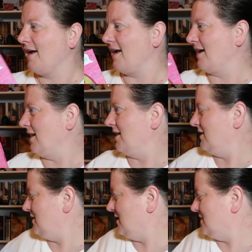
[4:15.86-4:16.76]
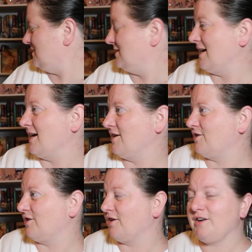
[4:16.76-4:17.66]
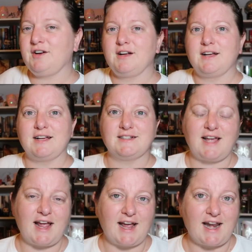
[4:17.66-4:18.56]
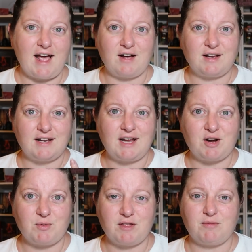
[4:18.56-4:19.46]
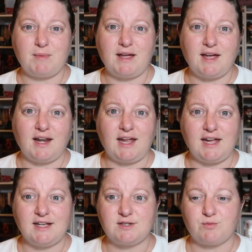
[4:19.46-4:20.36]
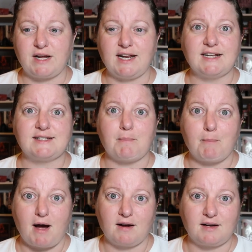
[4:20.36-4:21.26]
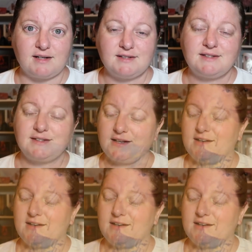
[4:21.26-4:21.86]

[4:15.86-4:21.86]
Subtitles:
And Xander is hanging out in here with me, and he's reading some mangas.